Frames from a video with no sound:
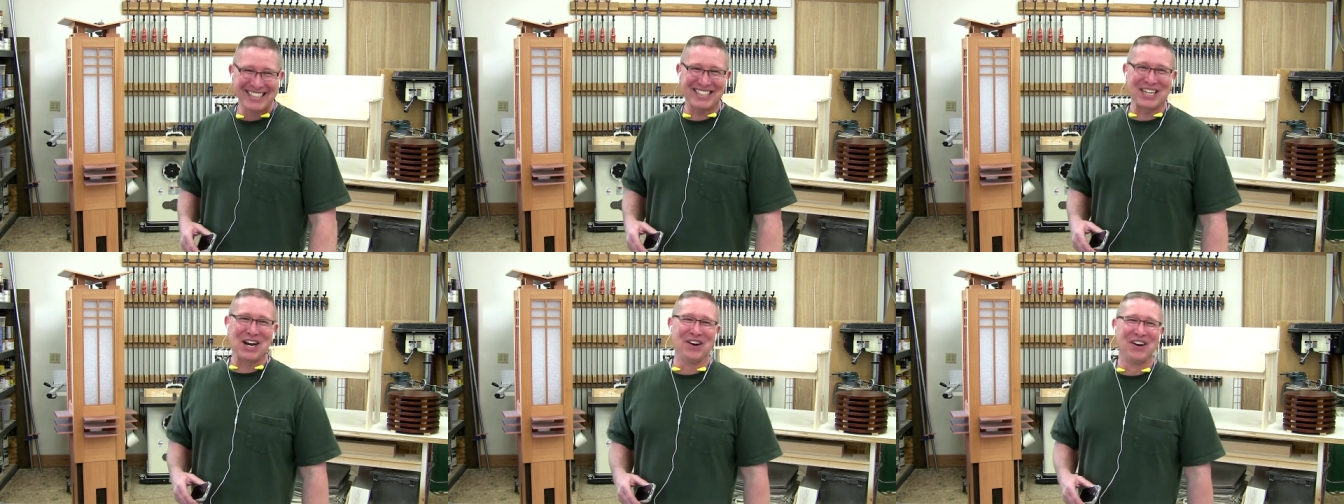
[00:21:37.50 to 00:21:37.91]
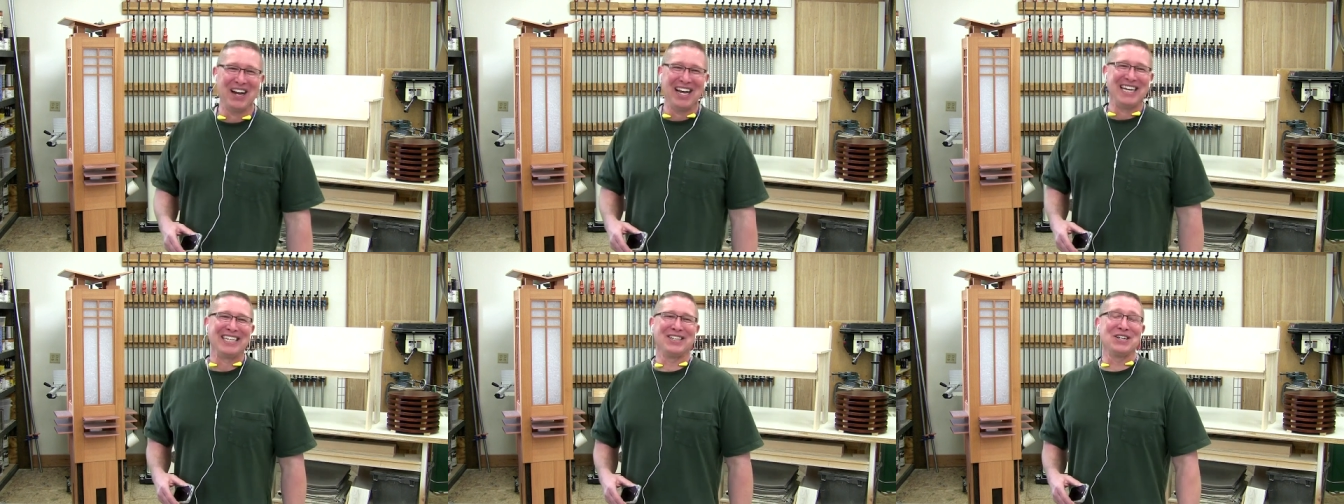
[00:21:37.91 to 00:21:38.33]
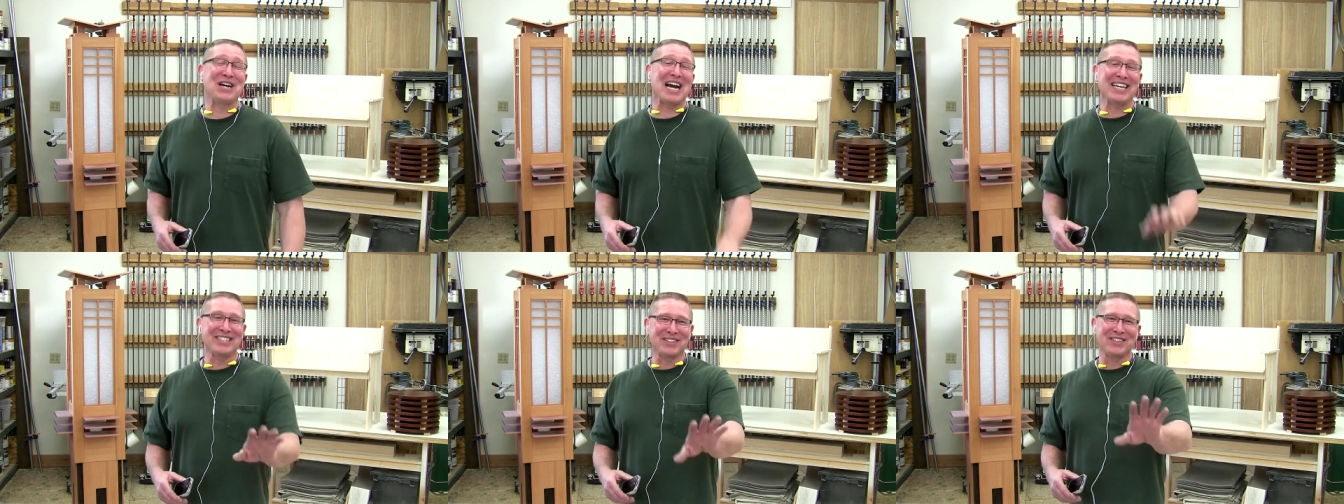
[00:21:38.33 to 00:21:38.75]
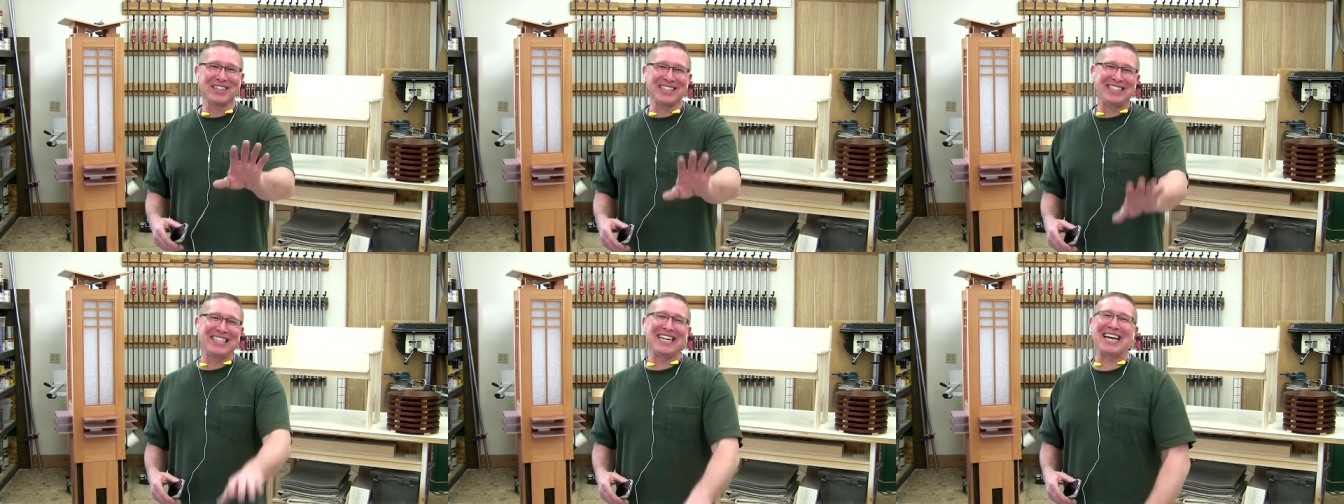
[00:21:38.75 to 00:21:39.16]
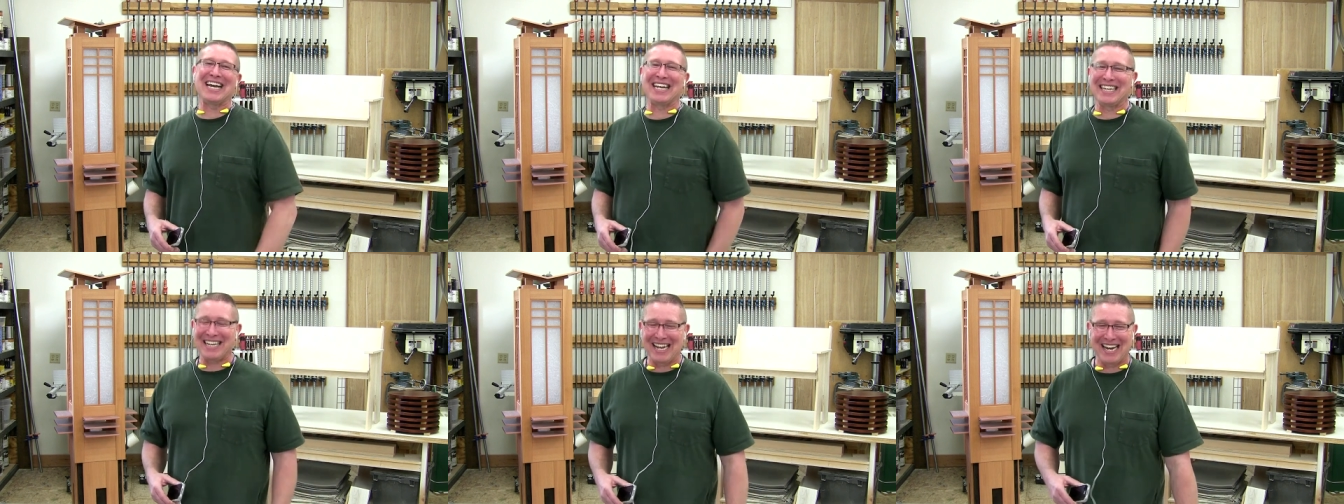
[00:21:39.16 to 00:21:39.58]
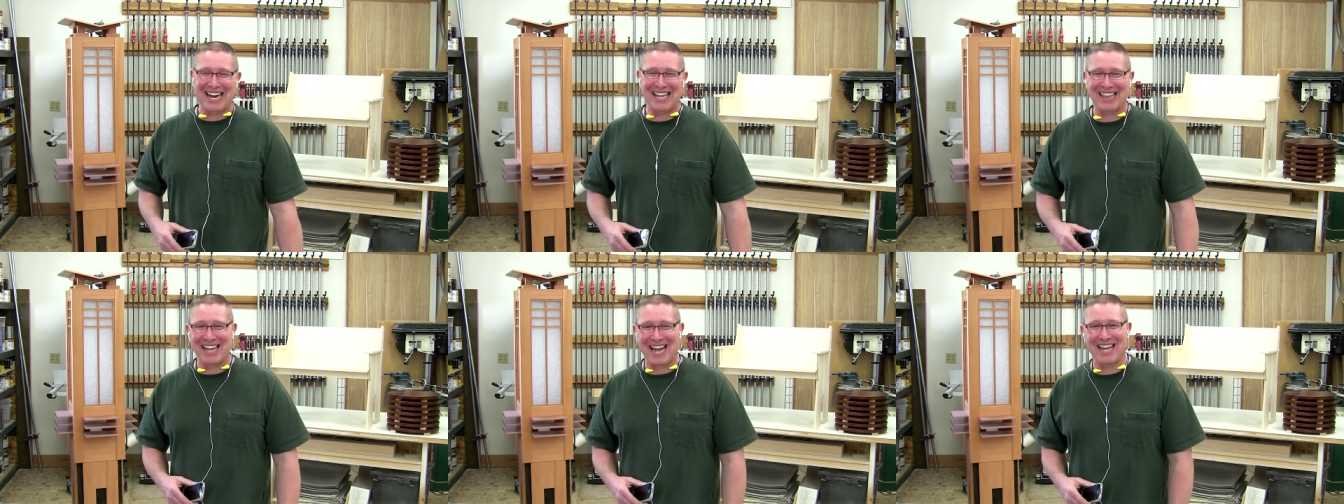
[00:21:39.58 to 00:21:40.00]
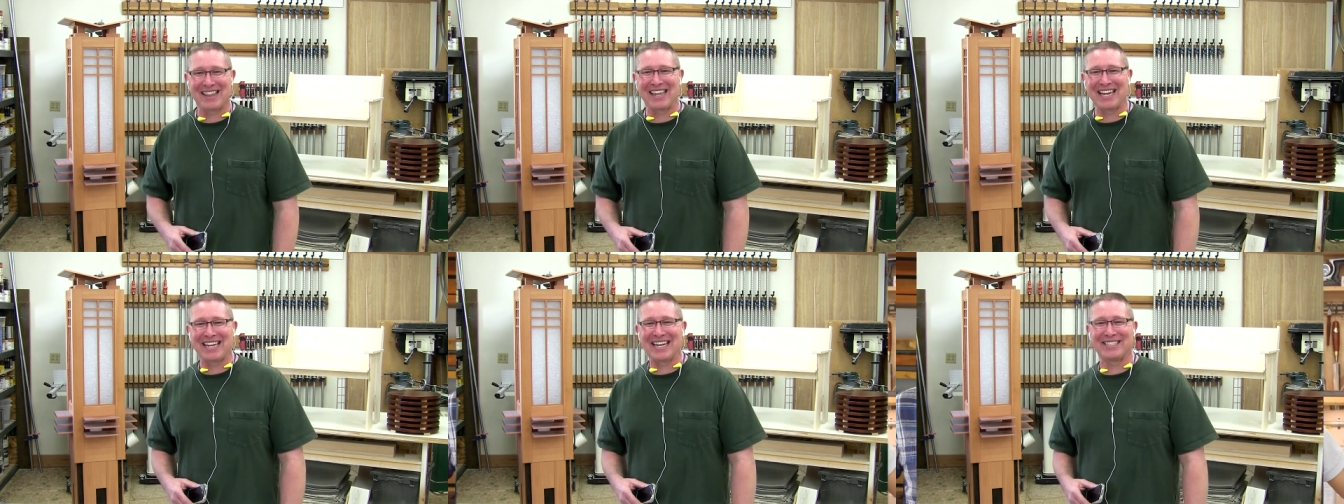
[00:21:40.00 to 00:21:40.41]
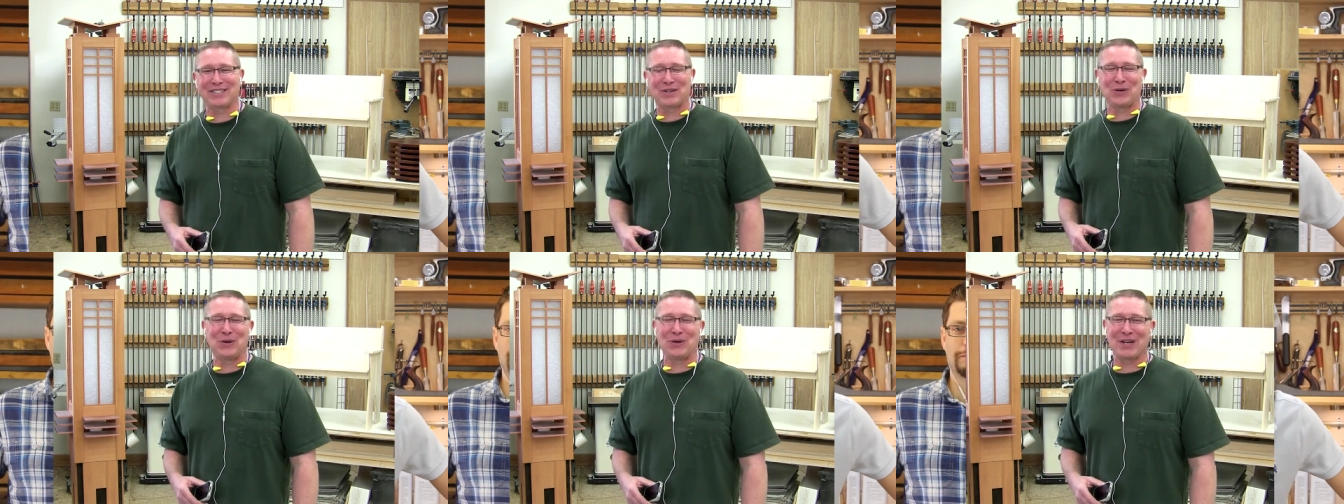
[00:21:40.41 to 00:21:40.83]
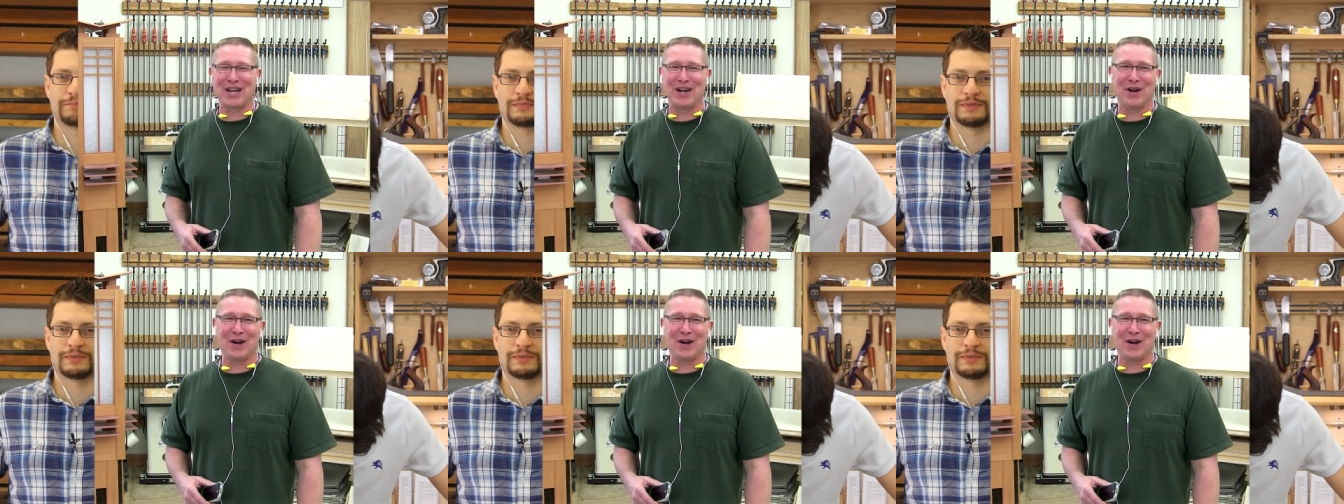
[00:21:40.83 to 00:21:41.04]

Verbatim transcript: so you guys are legit, and I, I think that's cool. You